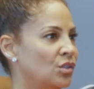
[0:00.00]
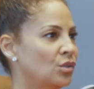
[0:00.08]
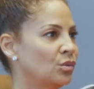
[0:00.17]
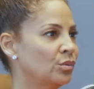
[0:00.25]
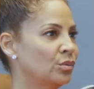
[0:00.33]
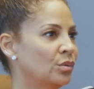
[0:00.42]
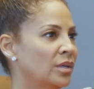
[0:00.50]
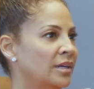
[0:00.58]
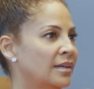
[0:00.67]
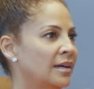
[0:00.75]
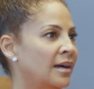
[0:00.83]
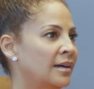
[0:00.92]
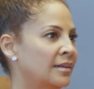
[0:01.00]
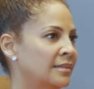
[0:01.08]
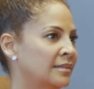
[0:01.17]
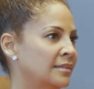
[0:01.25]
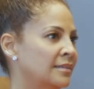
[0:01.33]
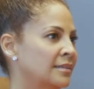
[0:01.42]
you
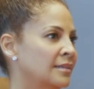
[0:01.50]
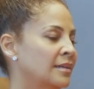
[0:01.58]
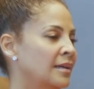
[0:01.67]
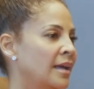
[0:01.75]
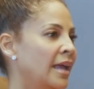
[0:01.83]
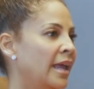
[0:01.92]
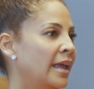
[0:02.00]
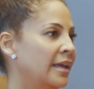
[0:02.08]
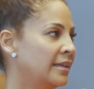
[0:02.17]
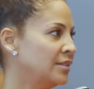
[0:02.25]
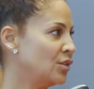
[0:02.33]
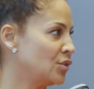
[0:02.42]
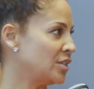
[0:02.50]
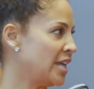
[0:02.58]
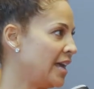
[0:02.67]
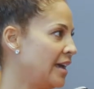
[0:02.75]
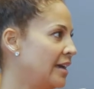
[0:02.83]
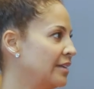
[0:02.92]
uh, and your
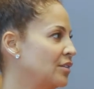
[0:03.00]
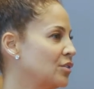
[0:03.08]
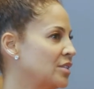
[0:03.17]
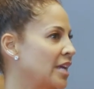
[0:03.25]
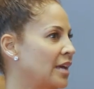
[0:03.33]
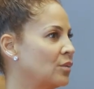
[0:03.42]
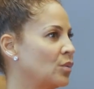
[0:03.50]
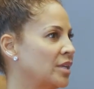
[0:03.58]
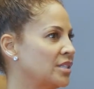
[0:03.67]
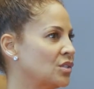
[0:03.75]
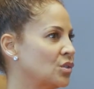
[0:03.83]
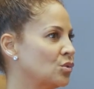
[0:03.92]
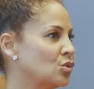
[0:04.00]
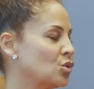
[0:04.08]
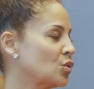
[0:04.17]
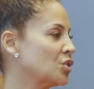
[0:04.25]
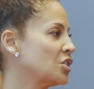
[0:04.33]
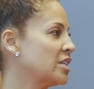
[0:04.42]
dad, your dad went to
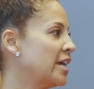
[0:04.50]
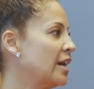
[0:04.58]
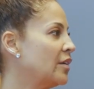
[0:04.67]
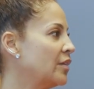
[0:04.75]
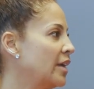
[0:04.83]
Georgetown.